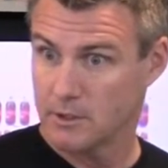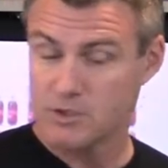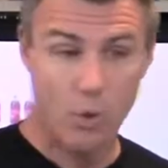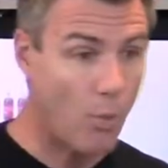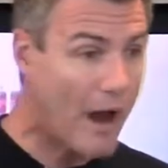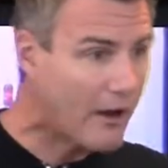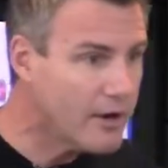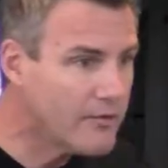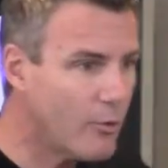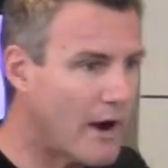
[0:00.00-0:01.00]
So where
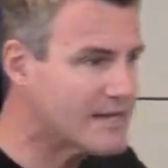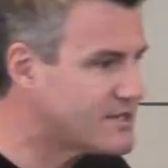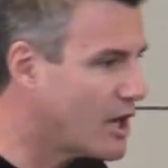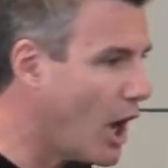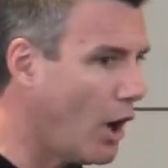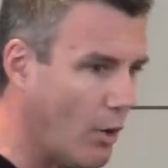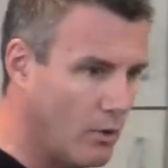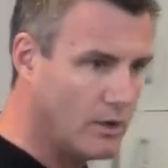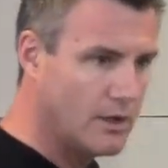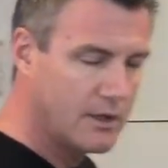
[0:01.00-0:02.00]
did the rest go?
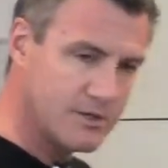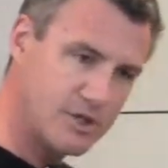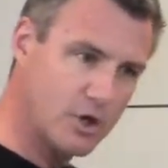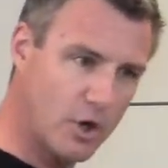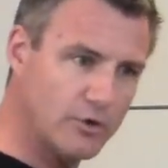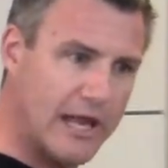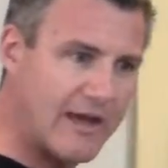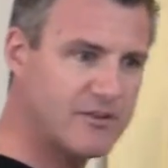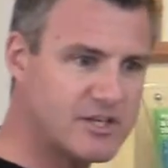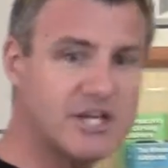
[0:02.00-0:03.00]
Because you can only
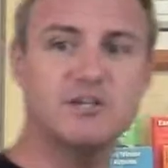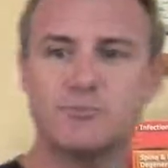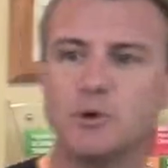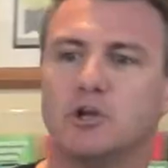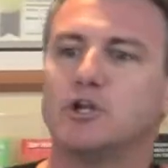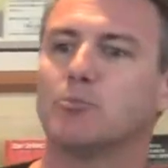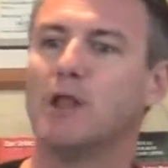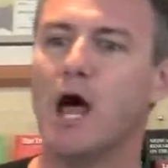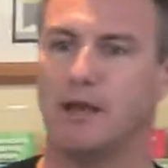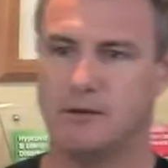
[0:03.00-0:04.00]
have a teaspoon in your
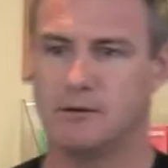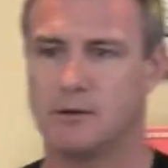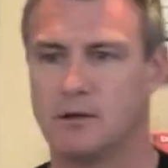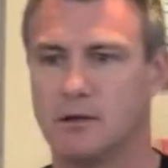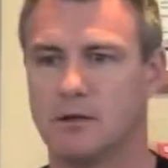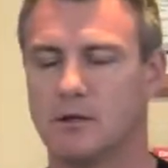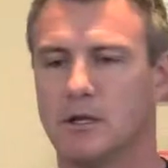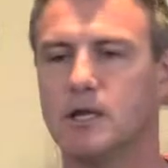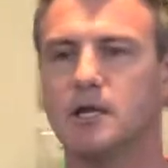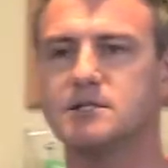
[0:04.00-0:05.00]
blood.
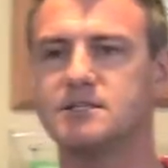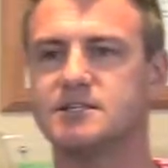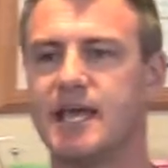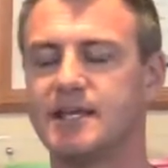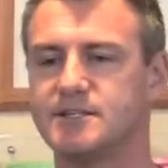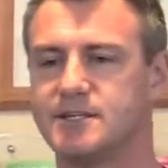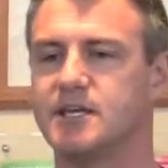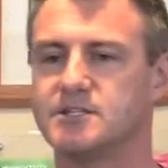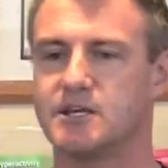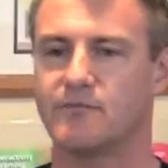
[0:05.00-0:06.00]
It instantaneously
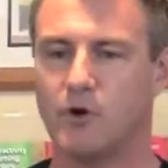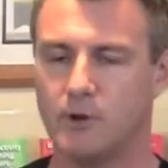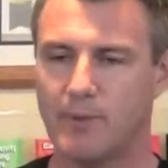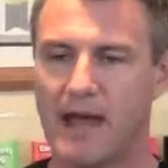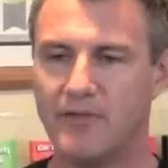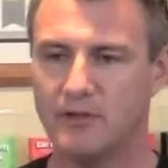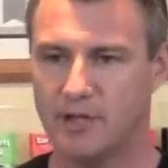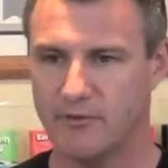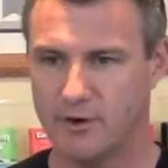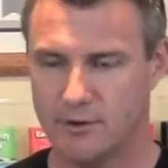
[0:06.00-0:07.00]
gets converted by the
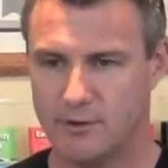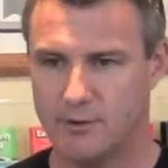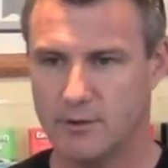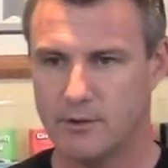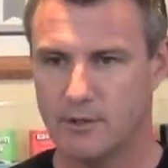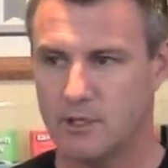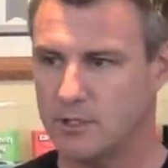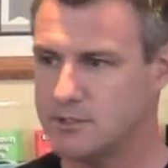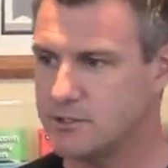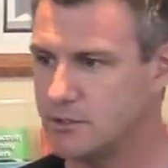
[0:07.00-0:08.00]
liver
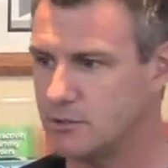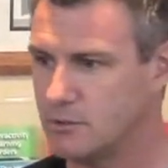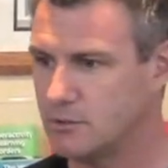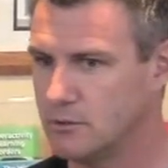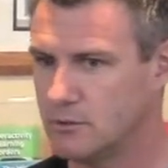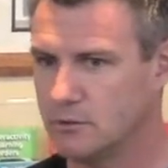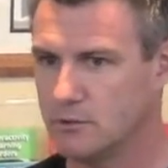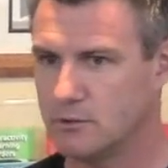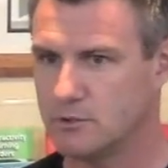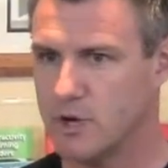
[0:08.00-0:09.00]
into
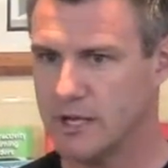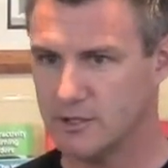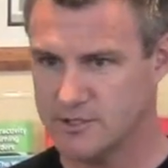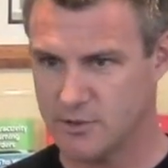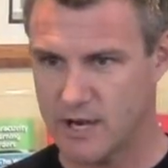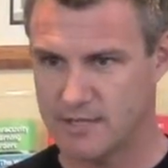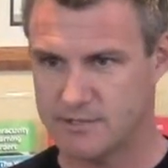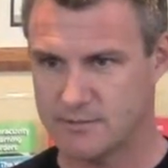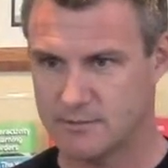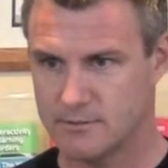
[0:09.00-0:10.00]

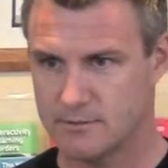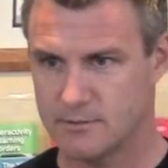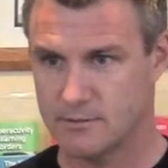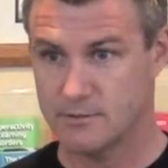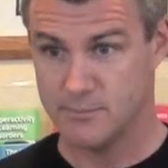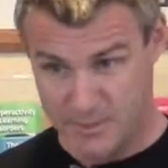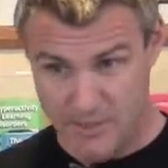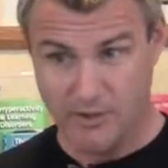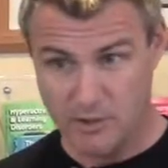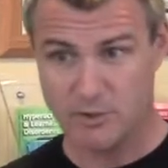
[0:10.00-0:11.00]
triglycerides.
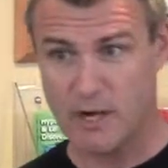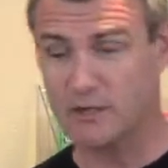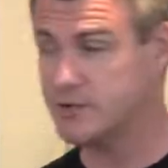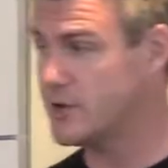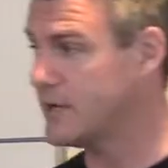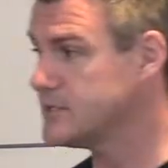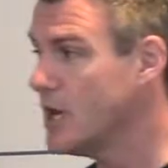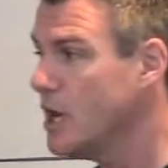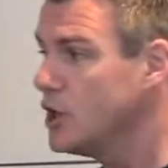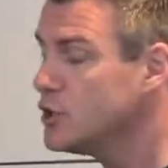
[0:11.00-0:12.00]
Specifically triglycerides.
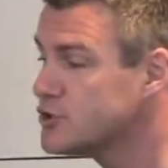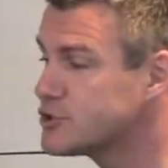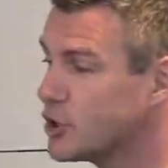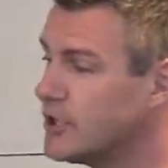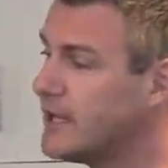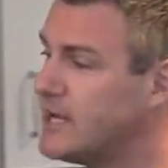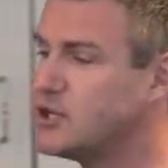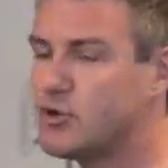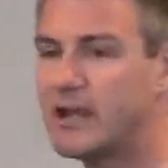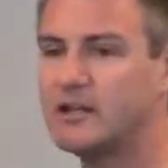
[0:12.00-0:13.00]
Your
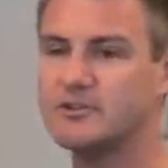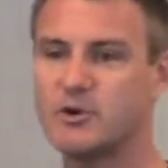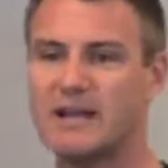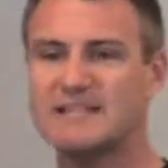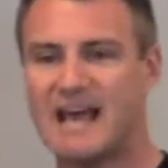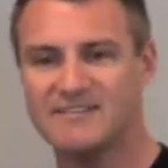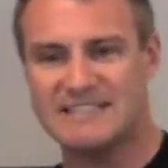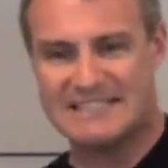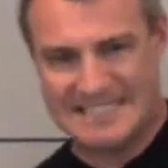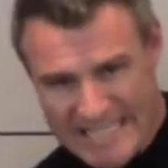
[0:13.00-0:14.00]
circulating triglycerides has
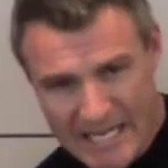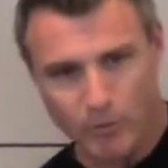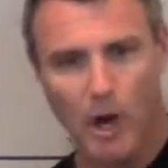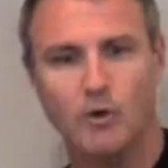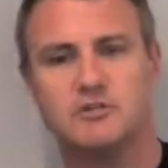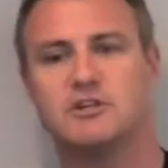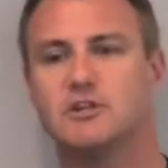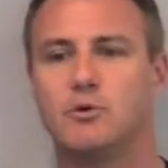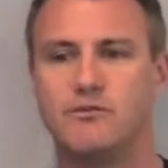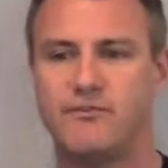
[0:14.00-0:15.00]
0 to do with